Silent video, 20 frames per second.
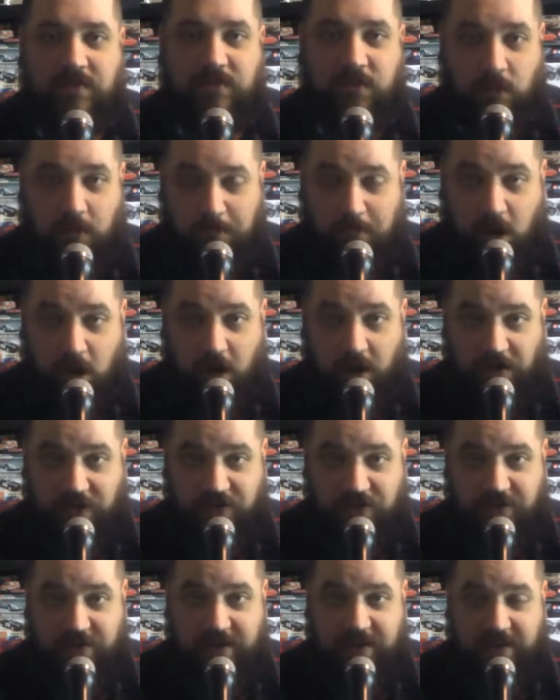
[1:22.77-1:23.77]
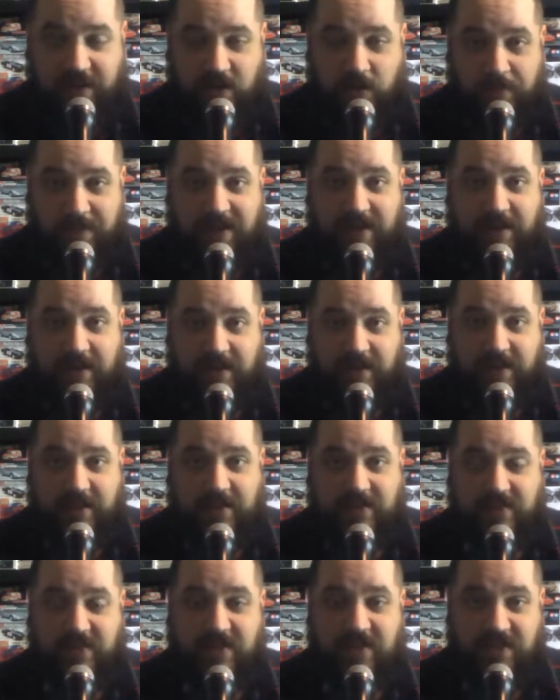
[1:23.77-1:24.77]
for March. Now that'll be
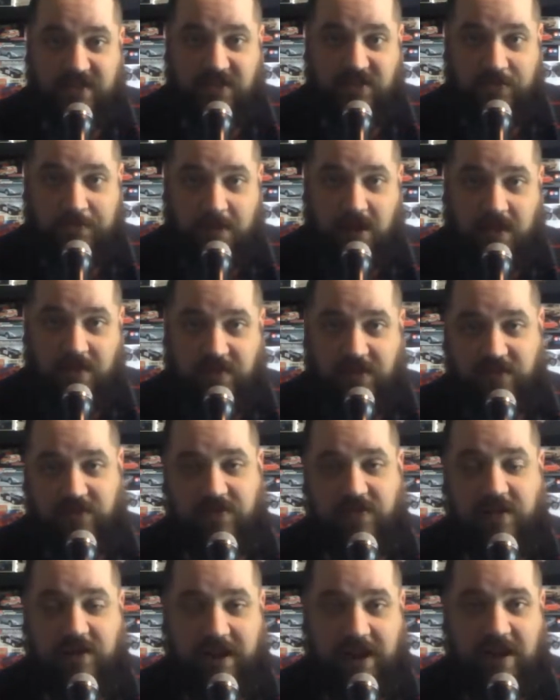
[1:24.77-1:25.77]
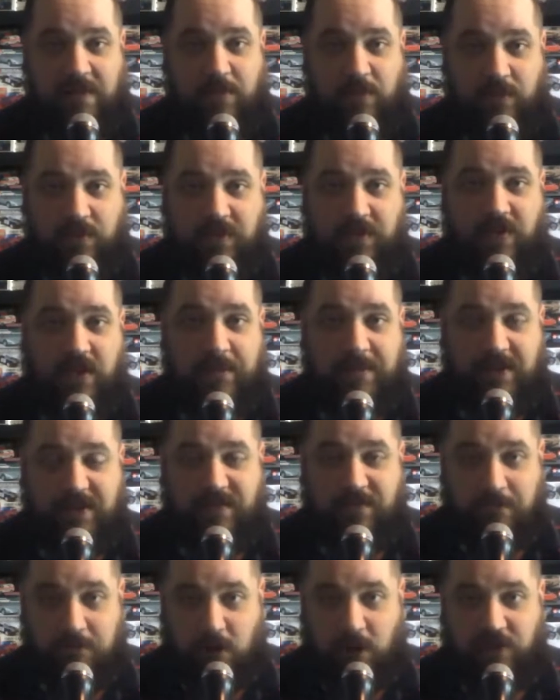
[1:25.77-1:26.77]
this month. These are not April. They're going to
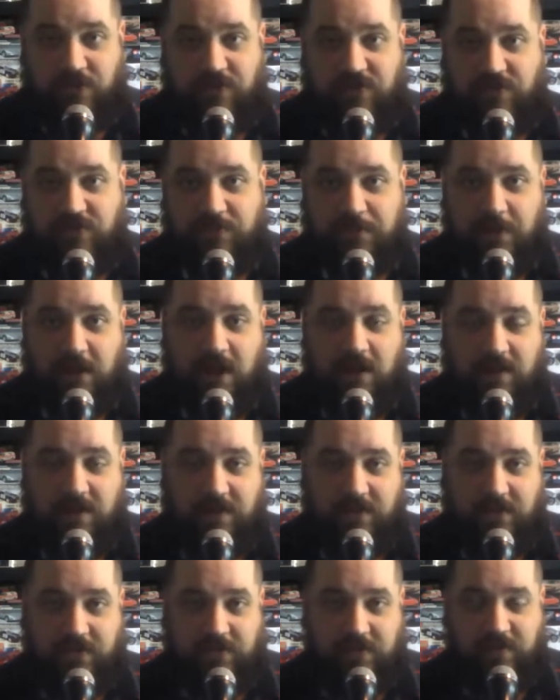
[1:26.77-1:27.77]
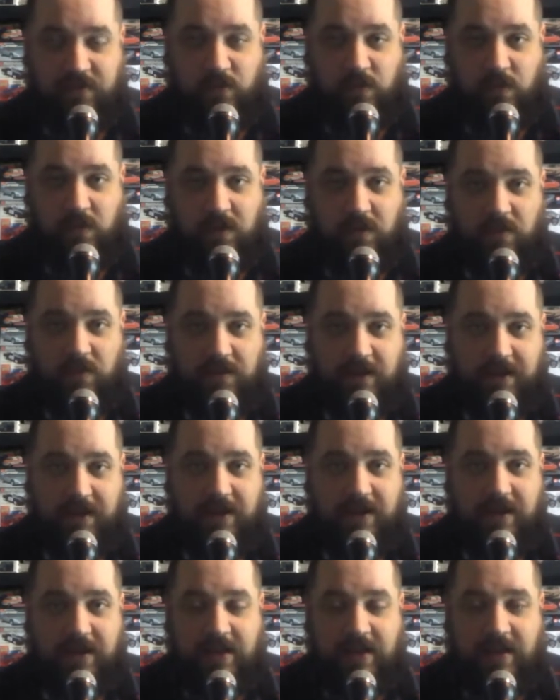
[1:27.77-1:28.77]
be March spot runs. So if you want
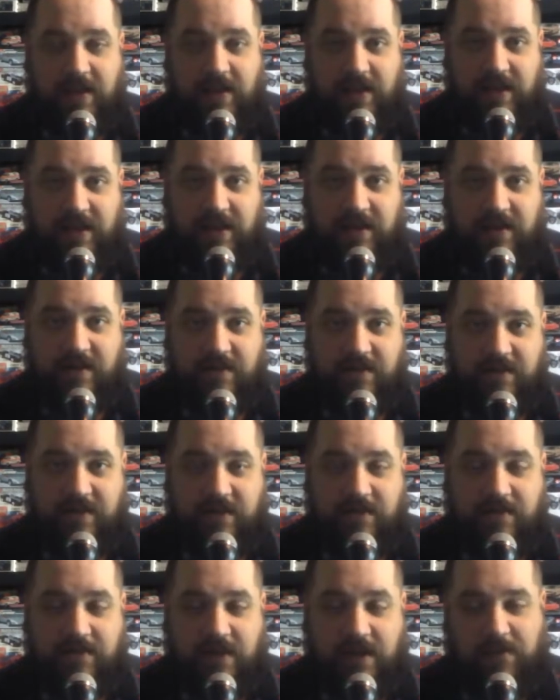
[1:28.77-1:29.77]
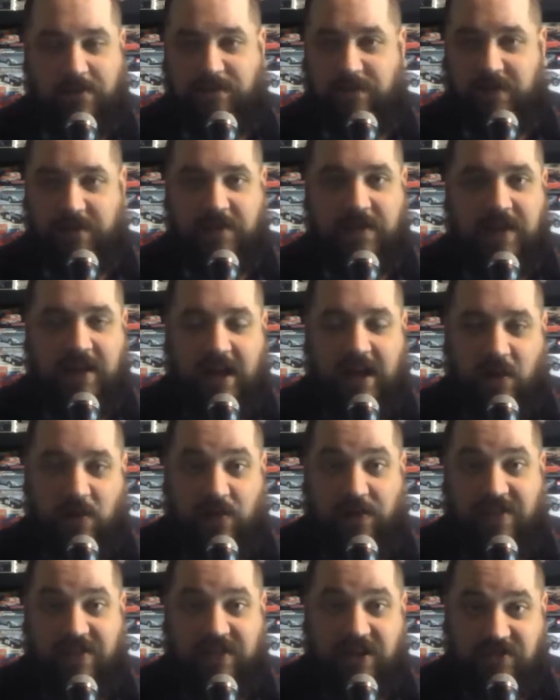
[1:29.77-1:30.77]
one, I
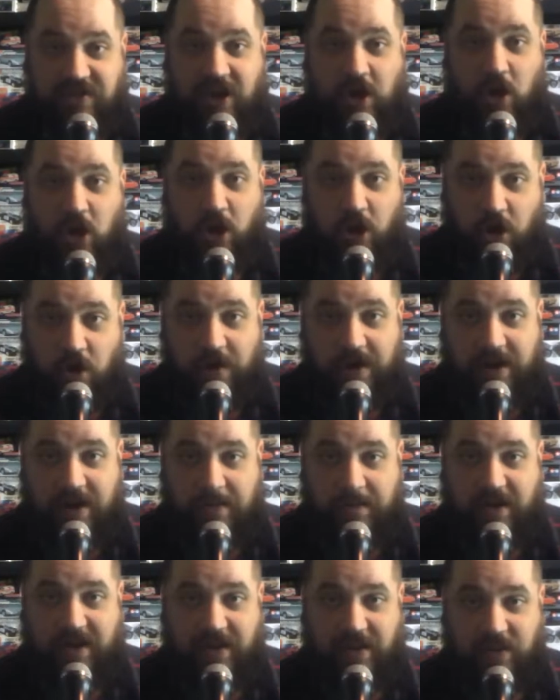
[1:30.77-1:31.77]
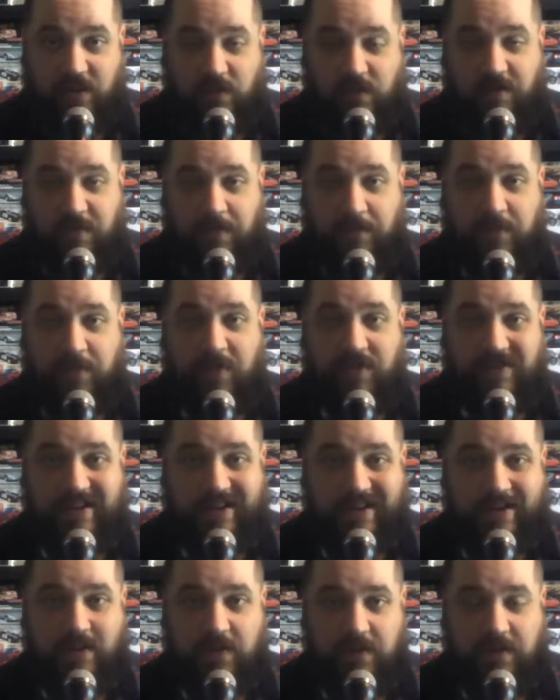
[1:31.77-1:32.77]
don't really think there's a hurry to buy either one of them
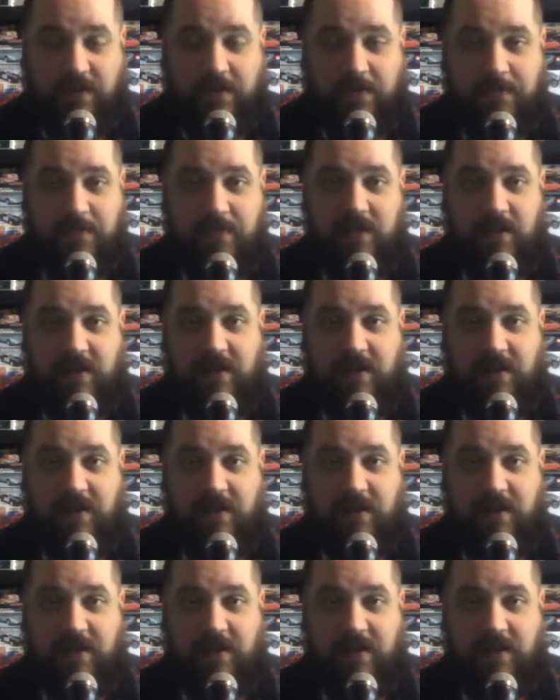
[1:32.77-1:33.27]
particularly.